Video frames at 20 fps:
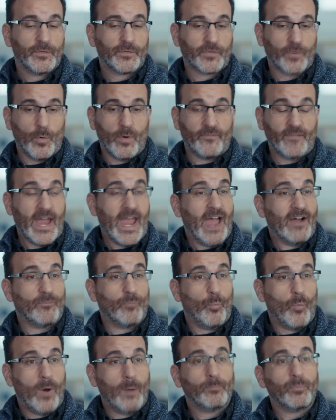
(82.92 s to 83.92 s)
So if I
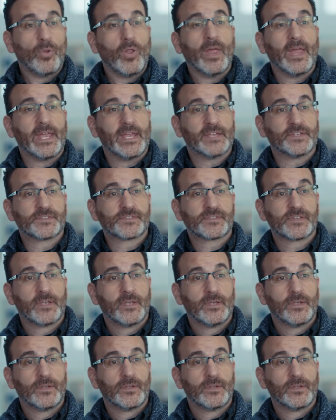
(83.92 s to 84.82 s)
have one place